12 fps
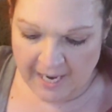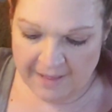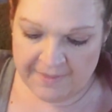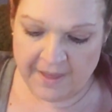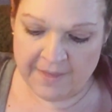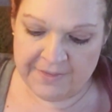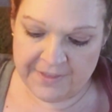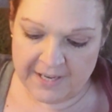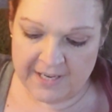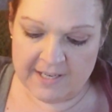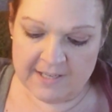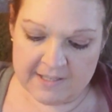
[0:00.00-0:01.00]
And then
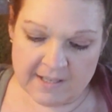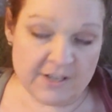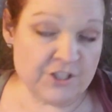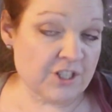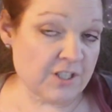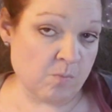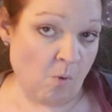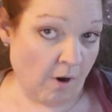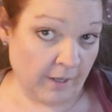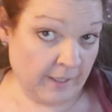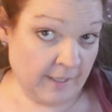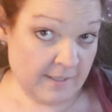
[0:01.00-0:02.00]
these, I just
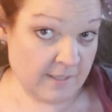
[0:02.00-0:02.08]
wanted,